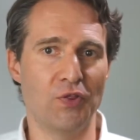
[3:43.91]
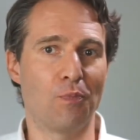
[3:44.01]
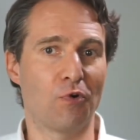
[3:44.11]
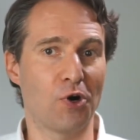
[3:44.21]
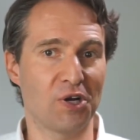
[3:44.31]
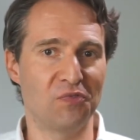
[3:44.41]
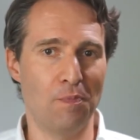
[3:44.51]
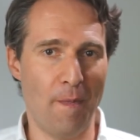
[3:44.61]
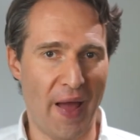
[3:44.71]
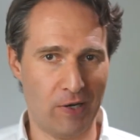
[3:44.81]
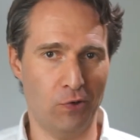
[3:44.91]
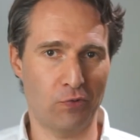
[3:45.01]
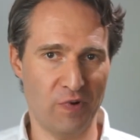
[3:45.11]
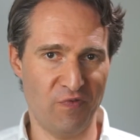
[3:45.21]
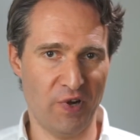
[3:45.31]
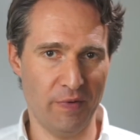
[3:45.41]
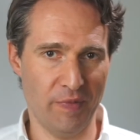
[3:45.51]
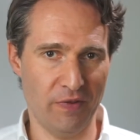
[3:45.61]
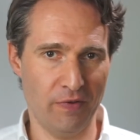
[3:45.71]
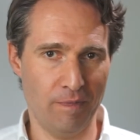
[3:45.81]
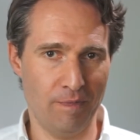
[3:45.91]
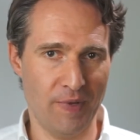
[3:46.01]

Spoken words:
the product backlog refinement.